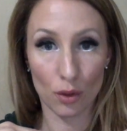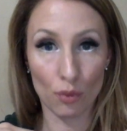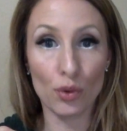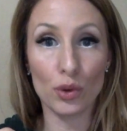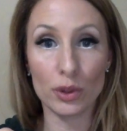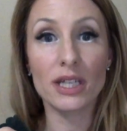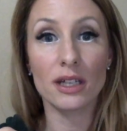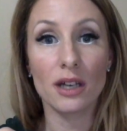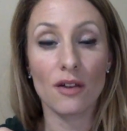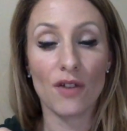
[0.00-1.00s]
root
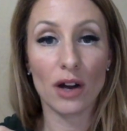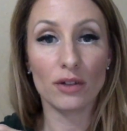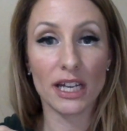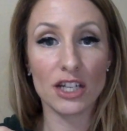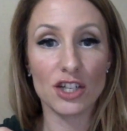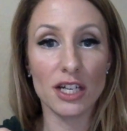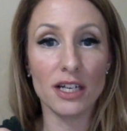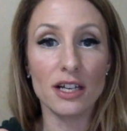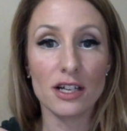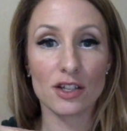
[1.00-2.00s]

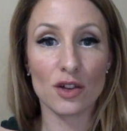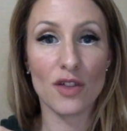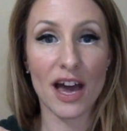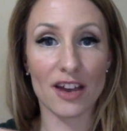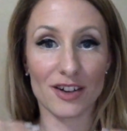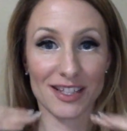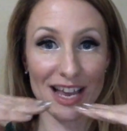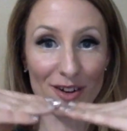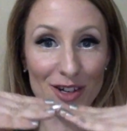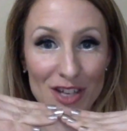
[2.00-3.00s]
foundation so that your
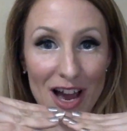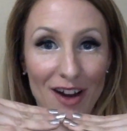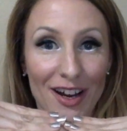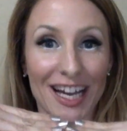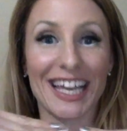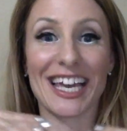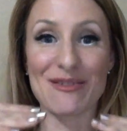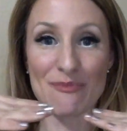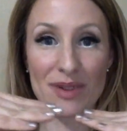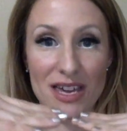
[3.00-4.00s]
sacral chakra
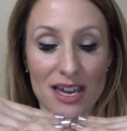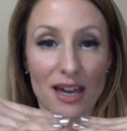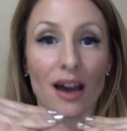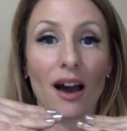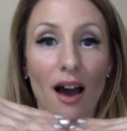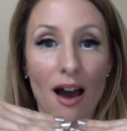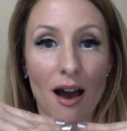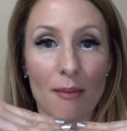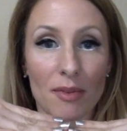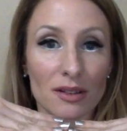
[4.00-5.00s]
can be
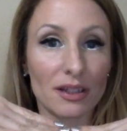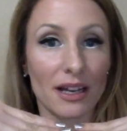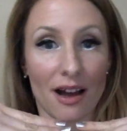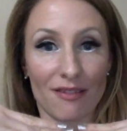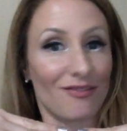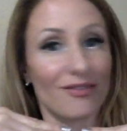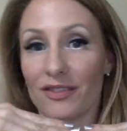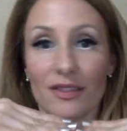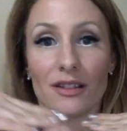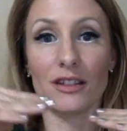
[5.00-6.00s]
um, lit on,
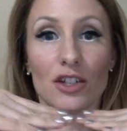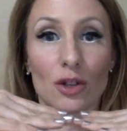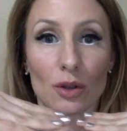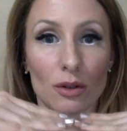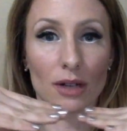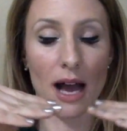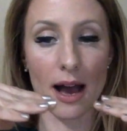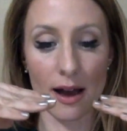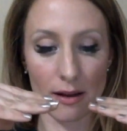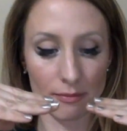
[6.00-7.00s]
you know,
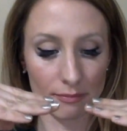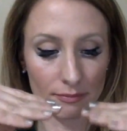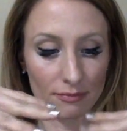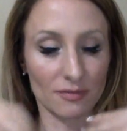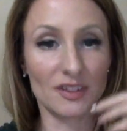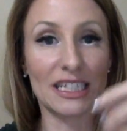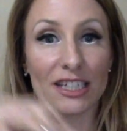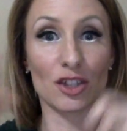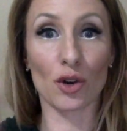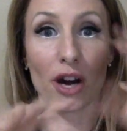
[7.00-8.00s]
uh,
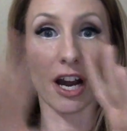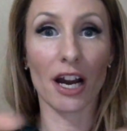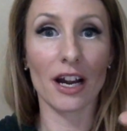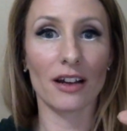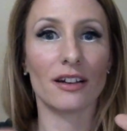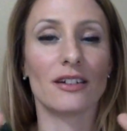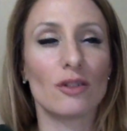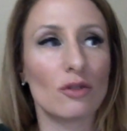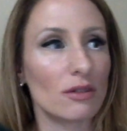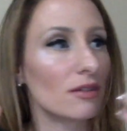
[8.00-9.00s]
lit or
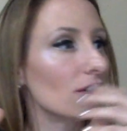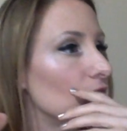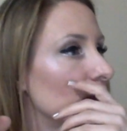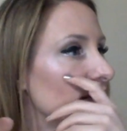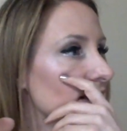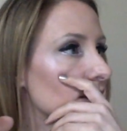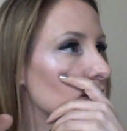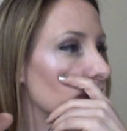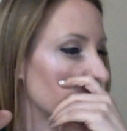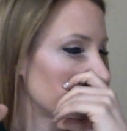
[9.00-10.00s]
what is the
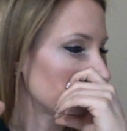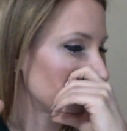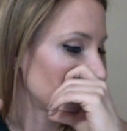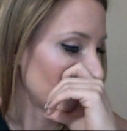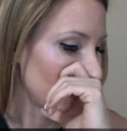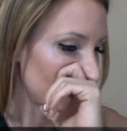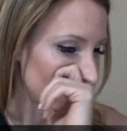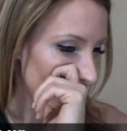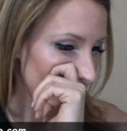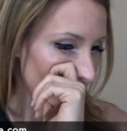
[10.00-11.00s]
word? I'm
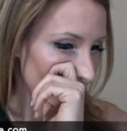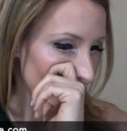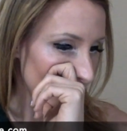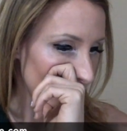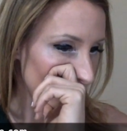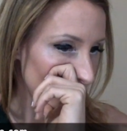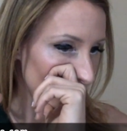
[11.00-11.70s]
searching for the word.